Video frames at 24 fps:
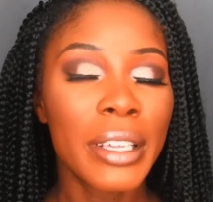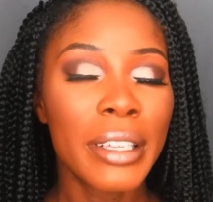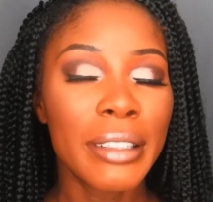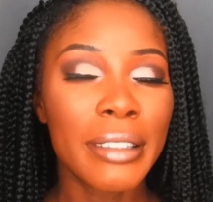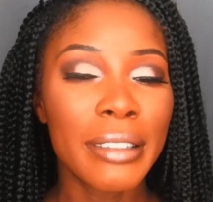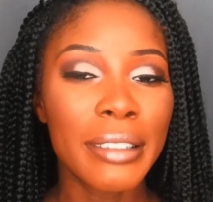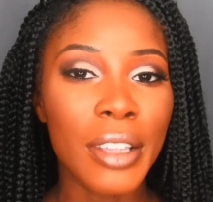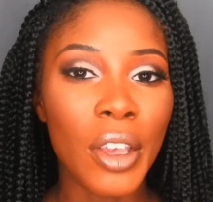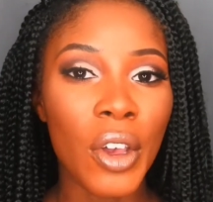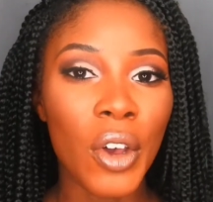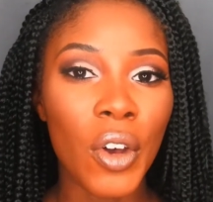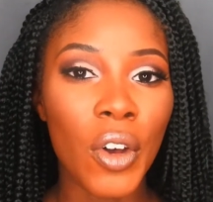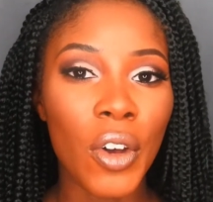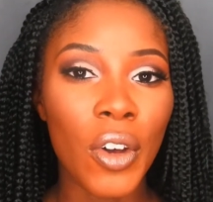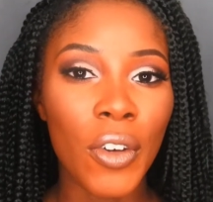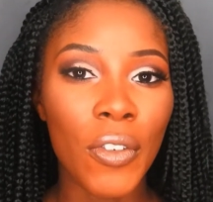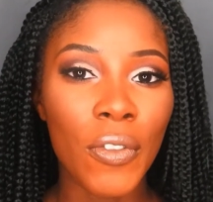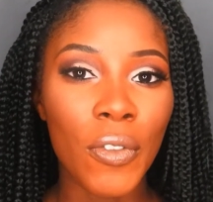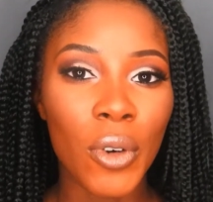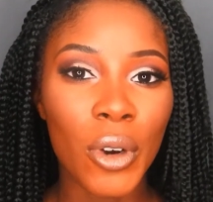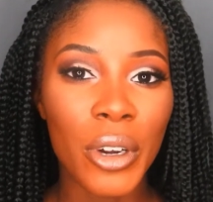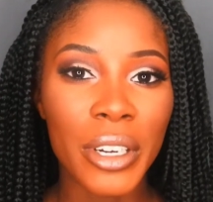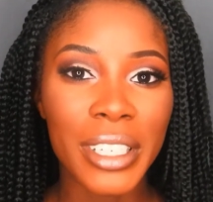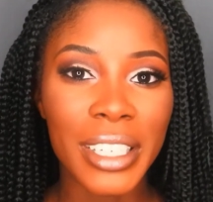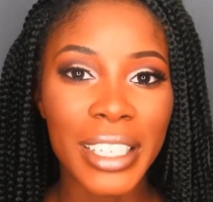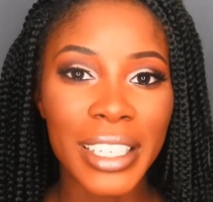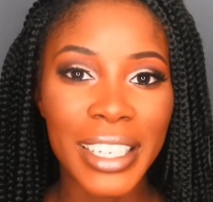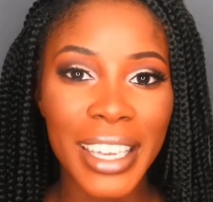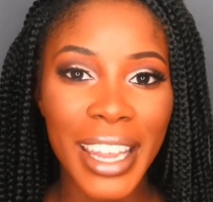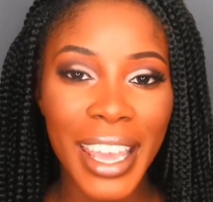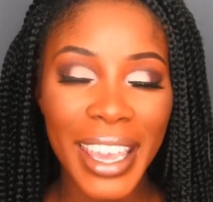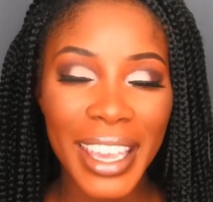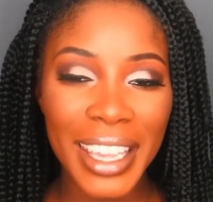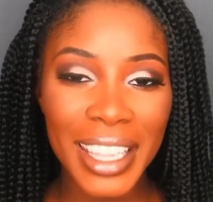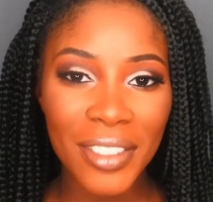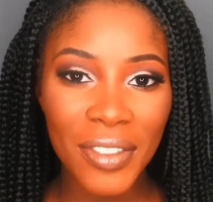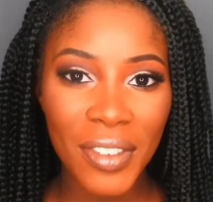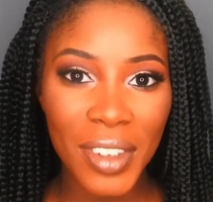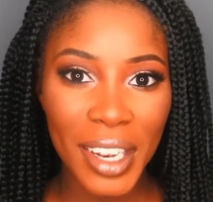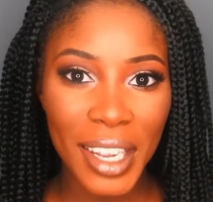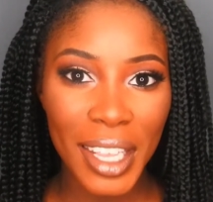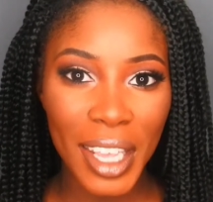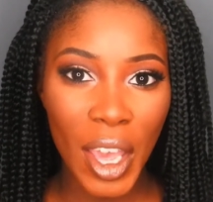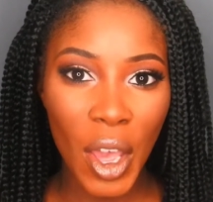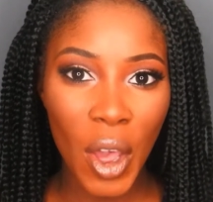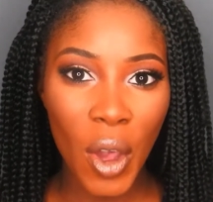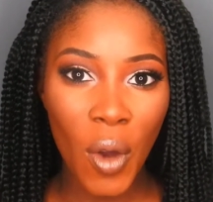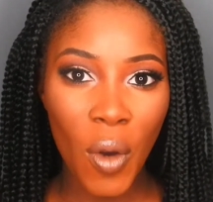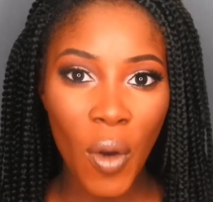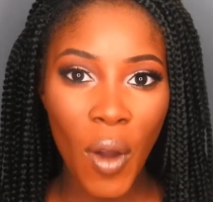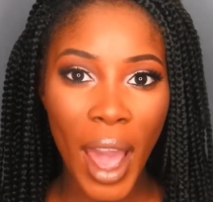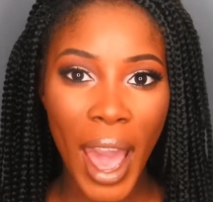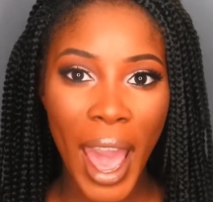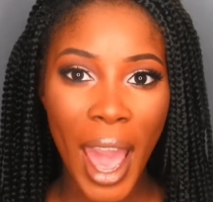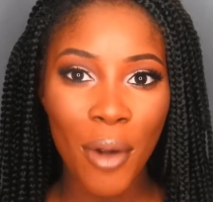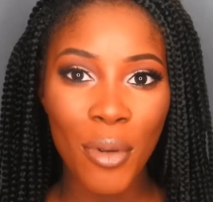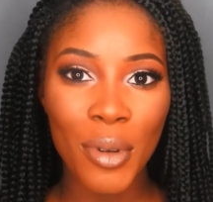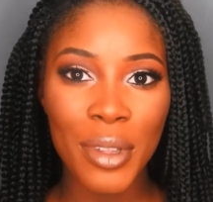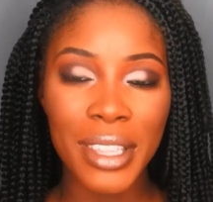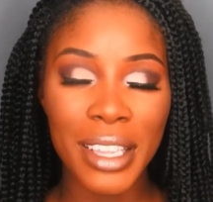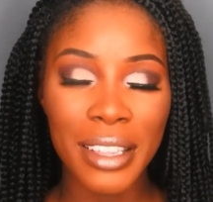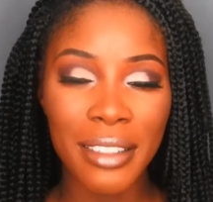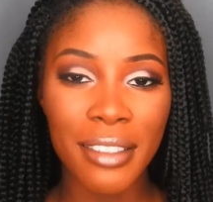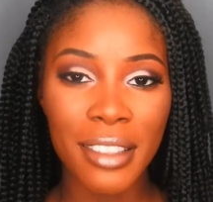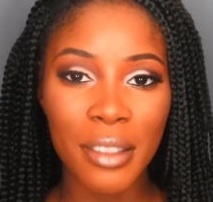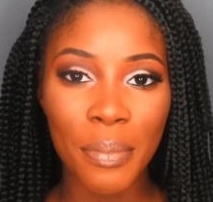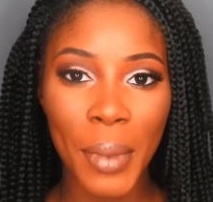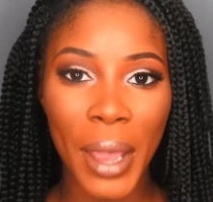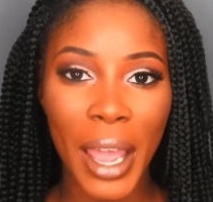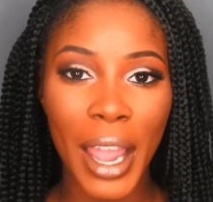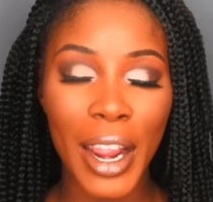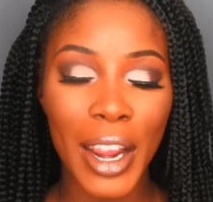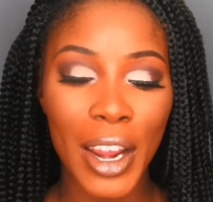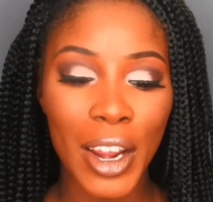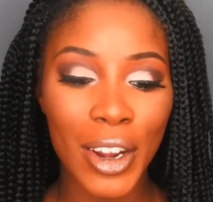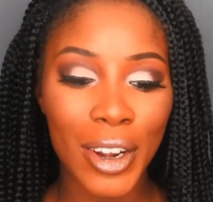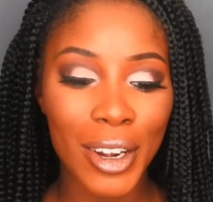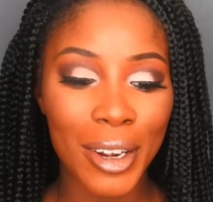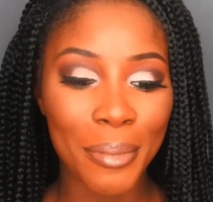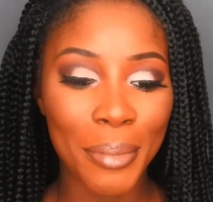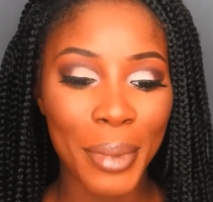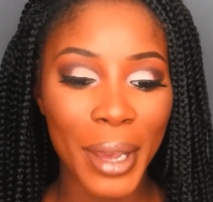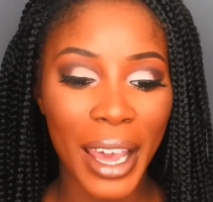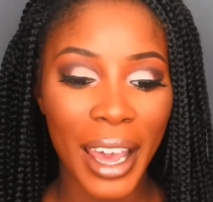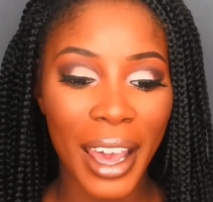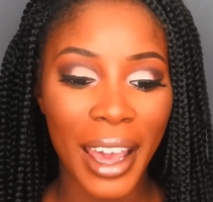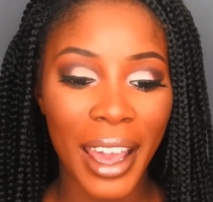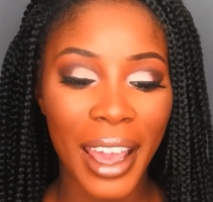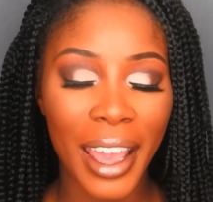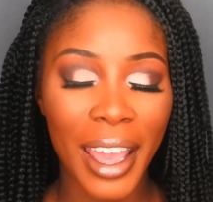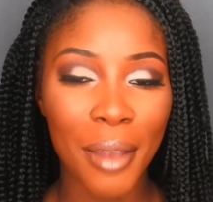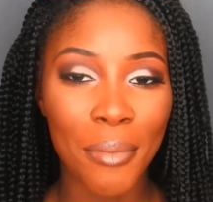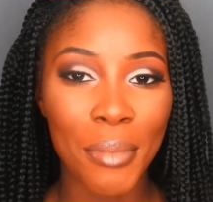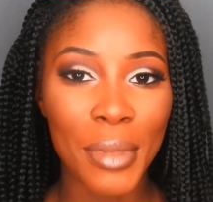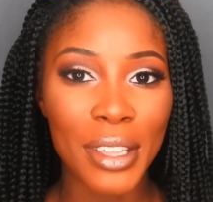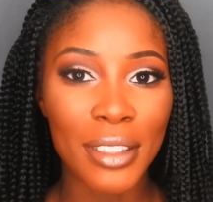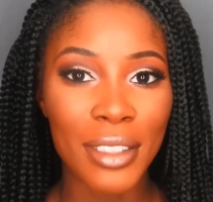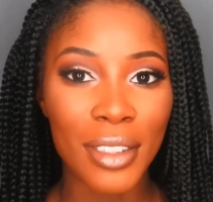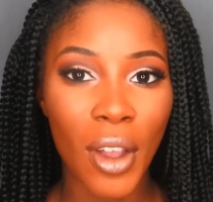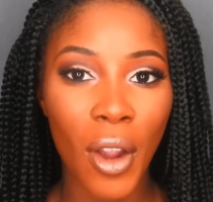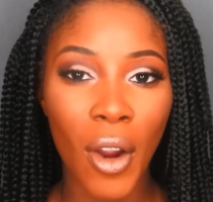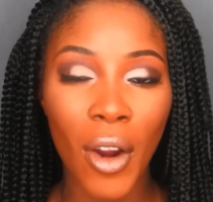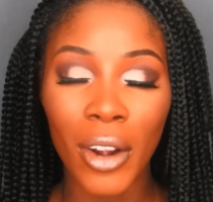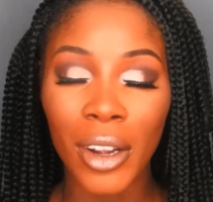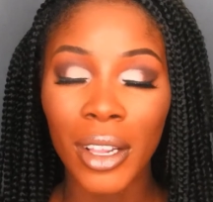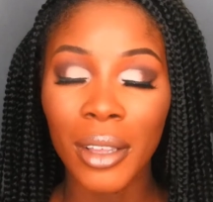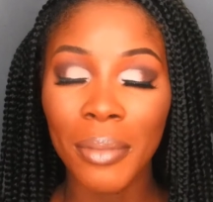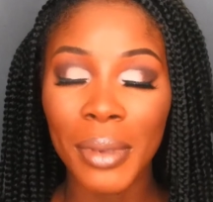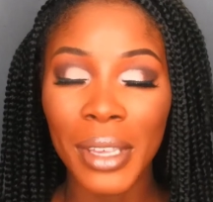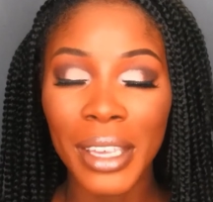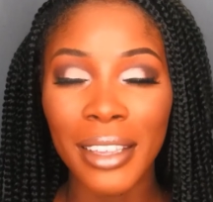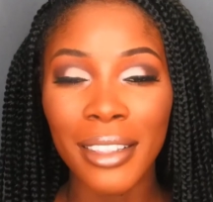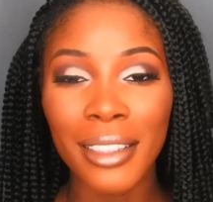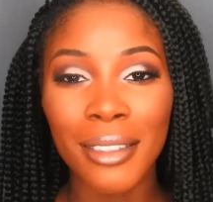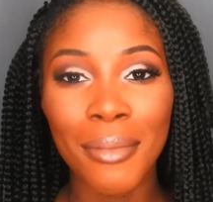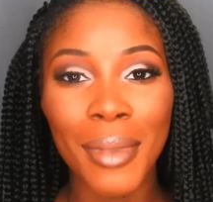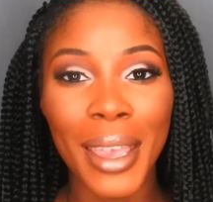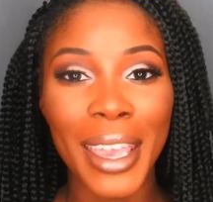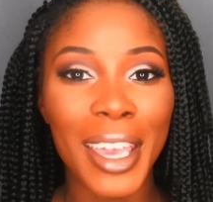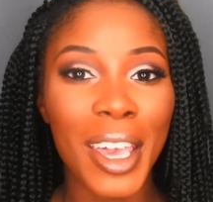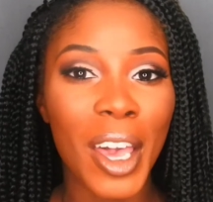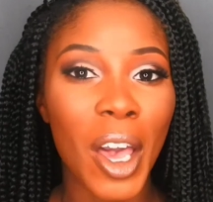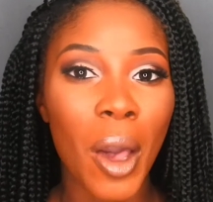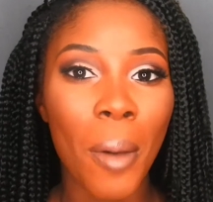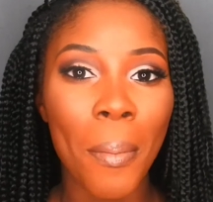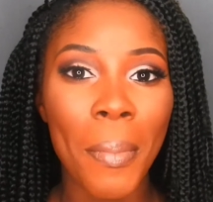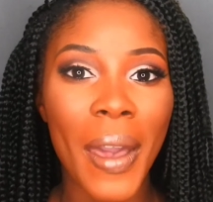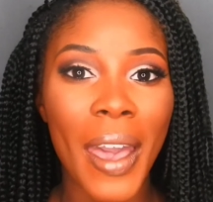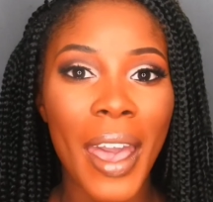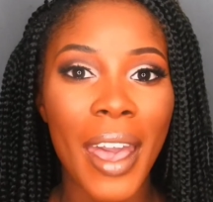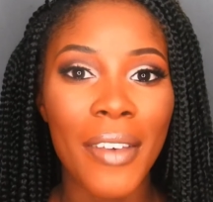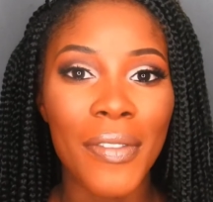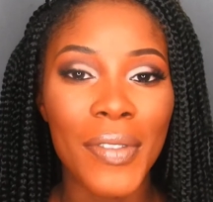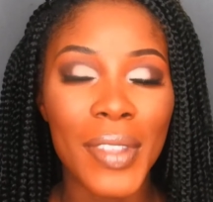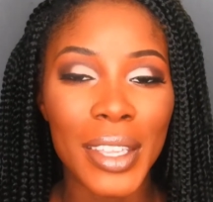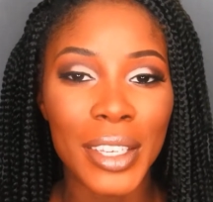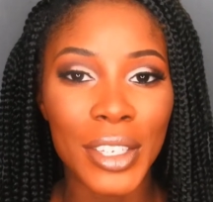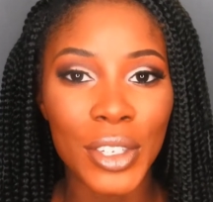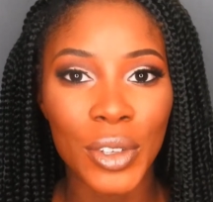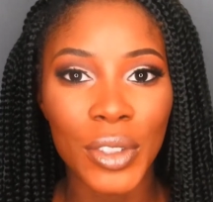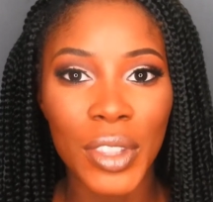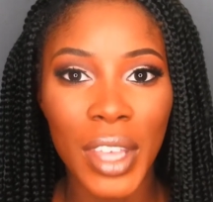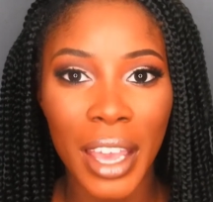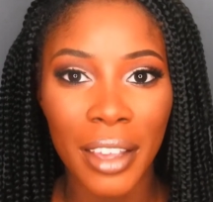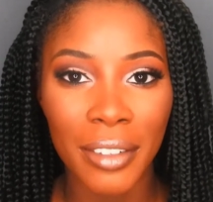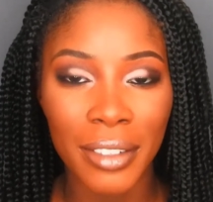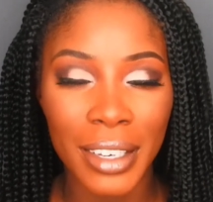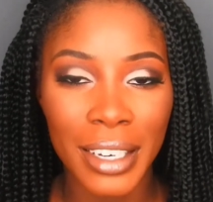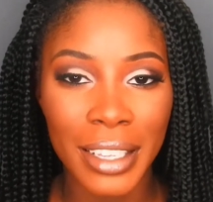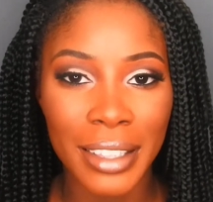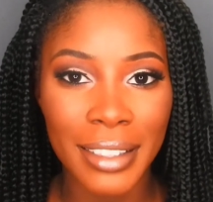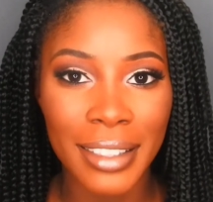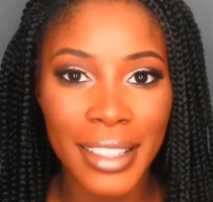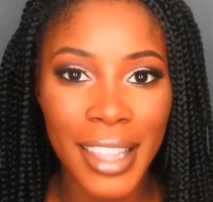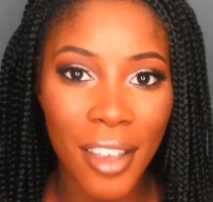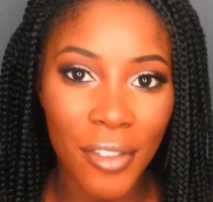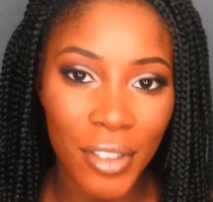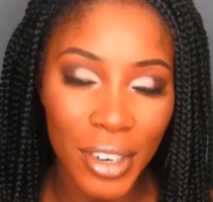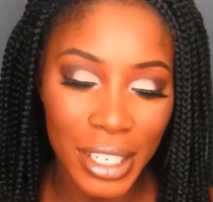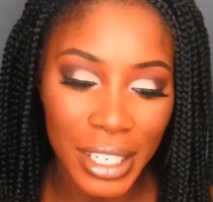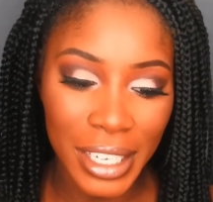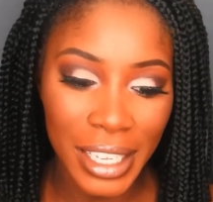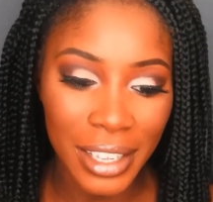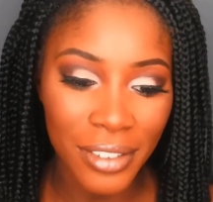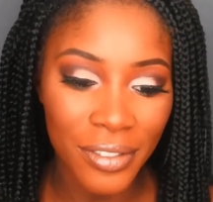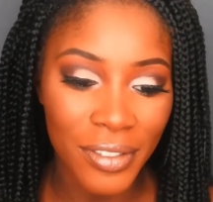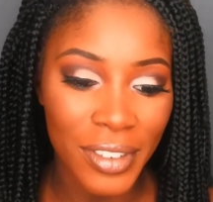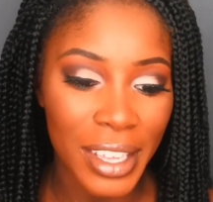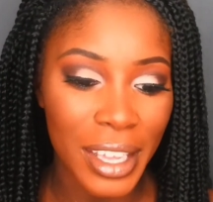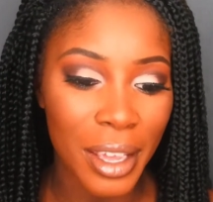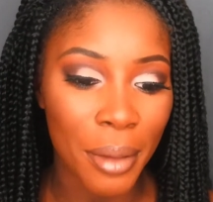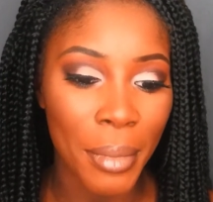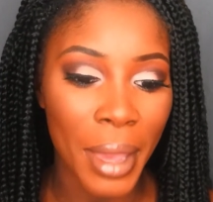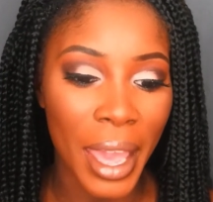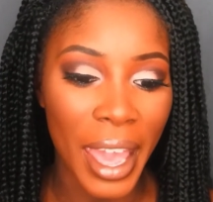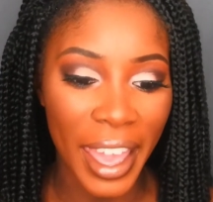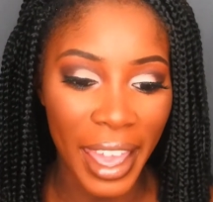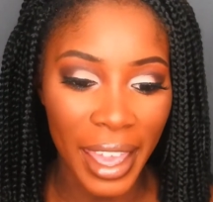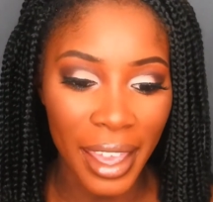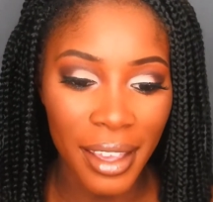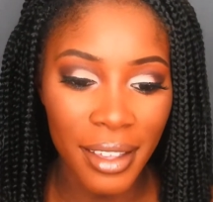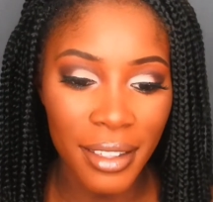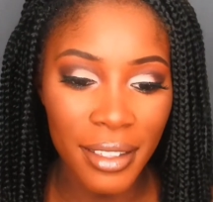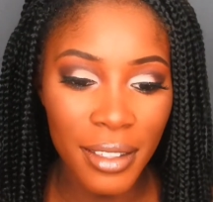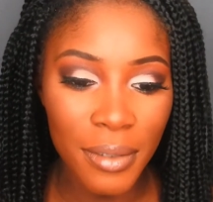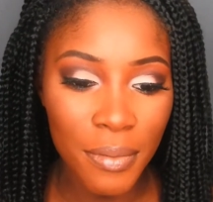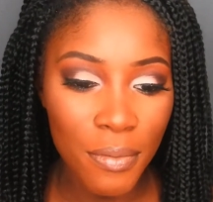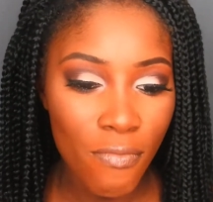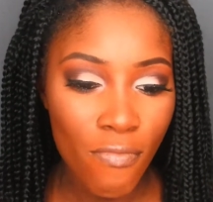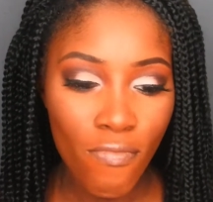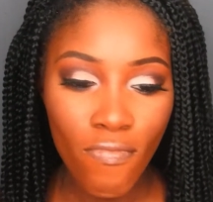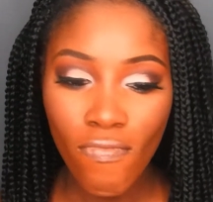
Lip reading: So for today's video, I was inspired by Miss Cardi B's makeup at the 2017 VMAs.